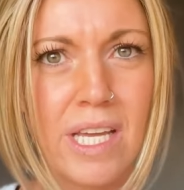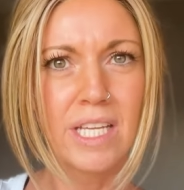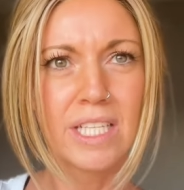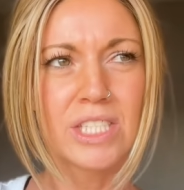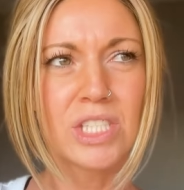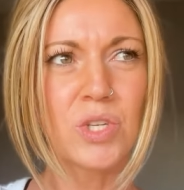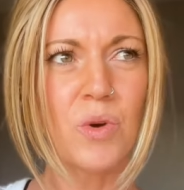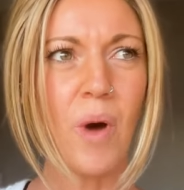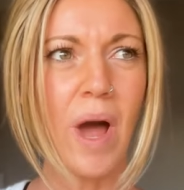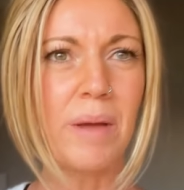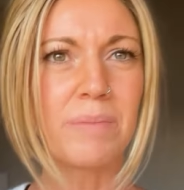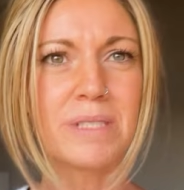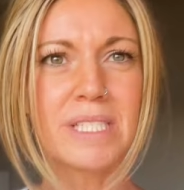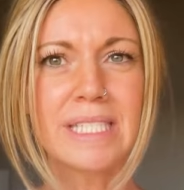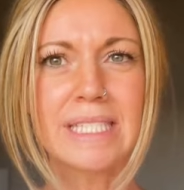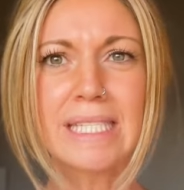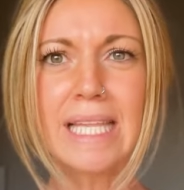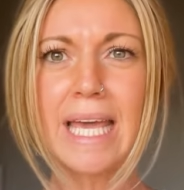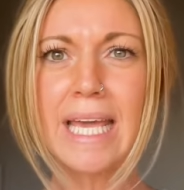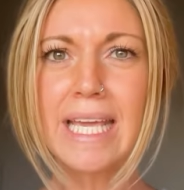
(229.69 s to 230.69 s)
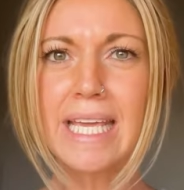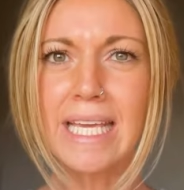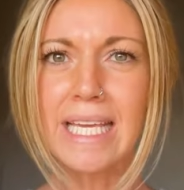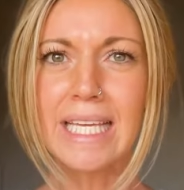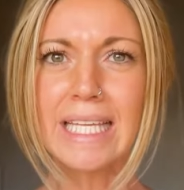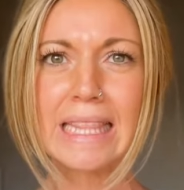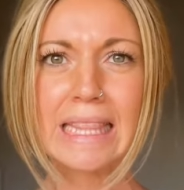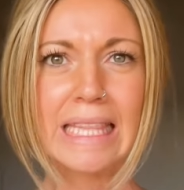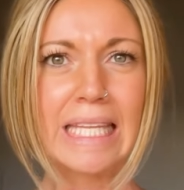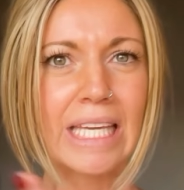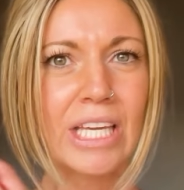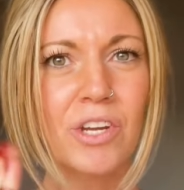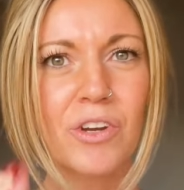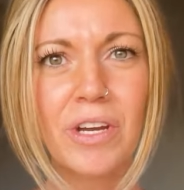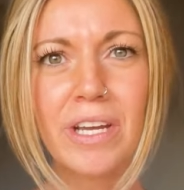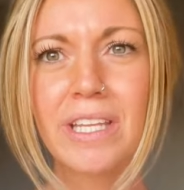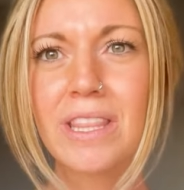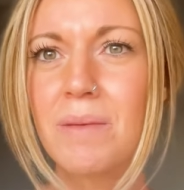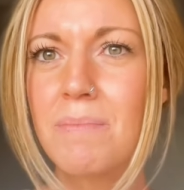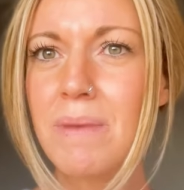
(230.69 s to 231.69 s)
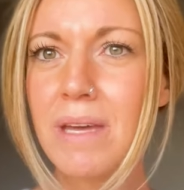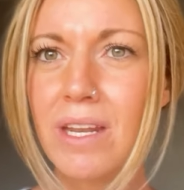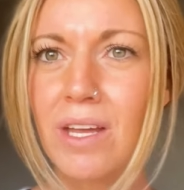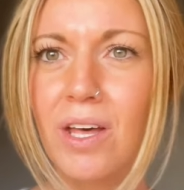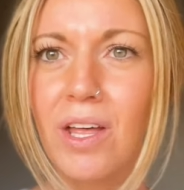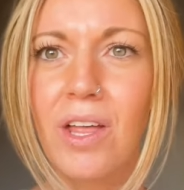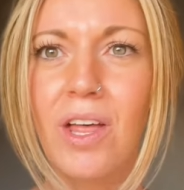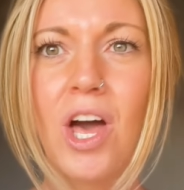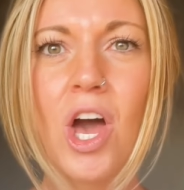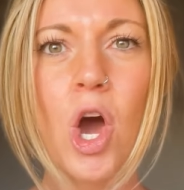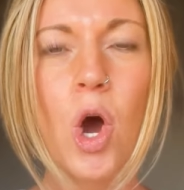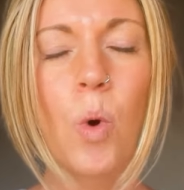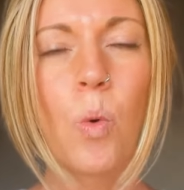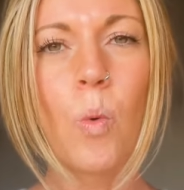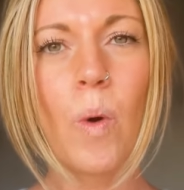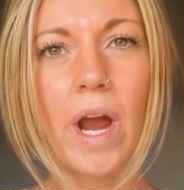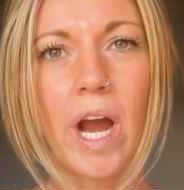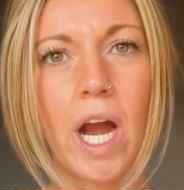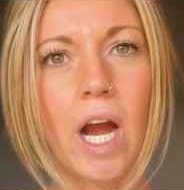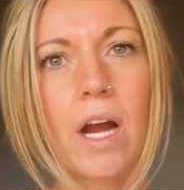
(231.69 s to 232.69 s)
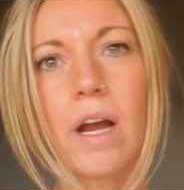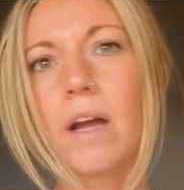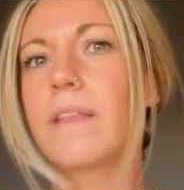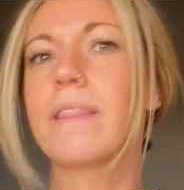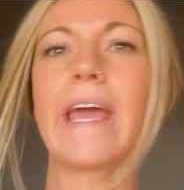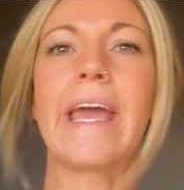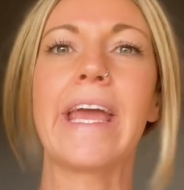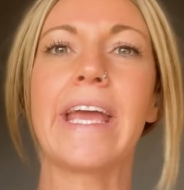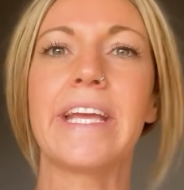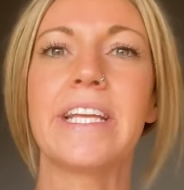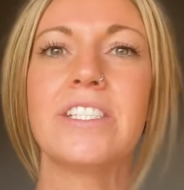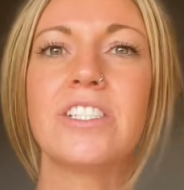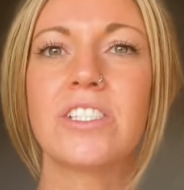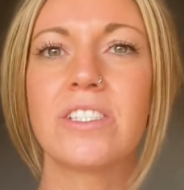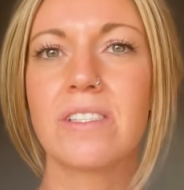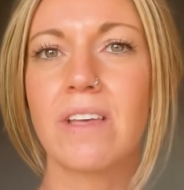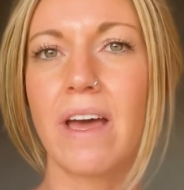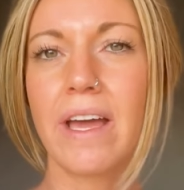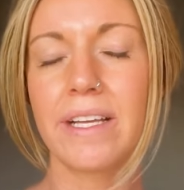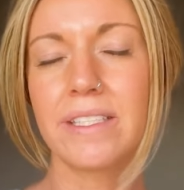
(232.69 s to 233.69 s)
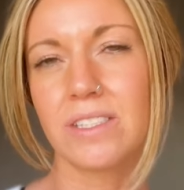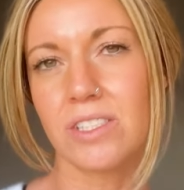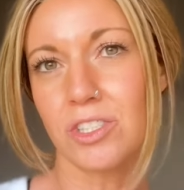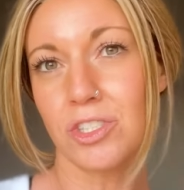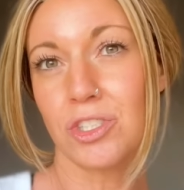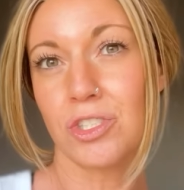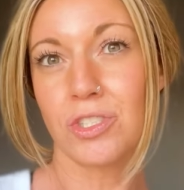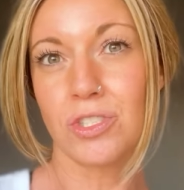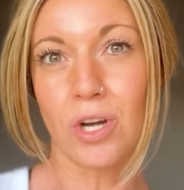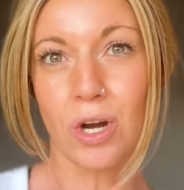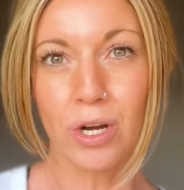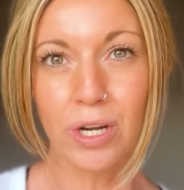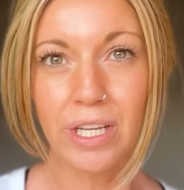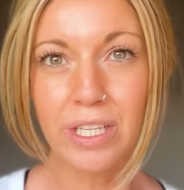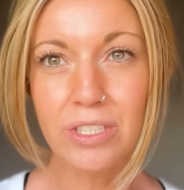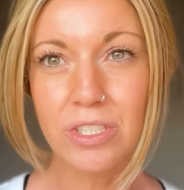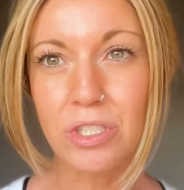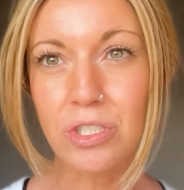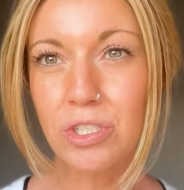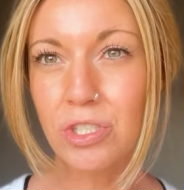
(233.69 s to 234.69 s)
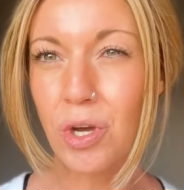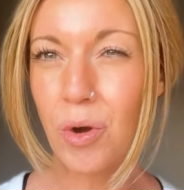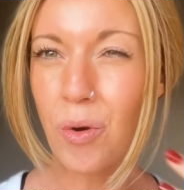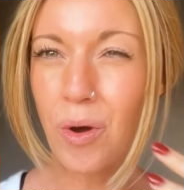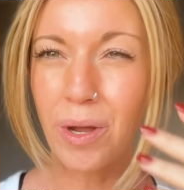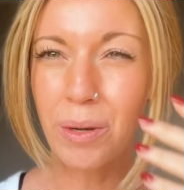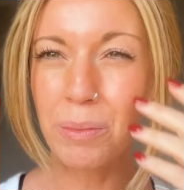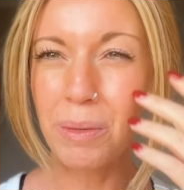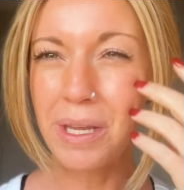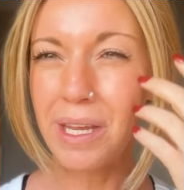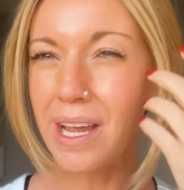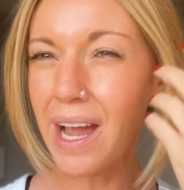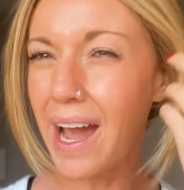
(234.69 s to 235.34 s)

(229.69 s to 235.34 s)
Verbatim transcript: So I'm just like lingering in the middle where age signs are starting to show on me.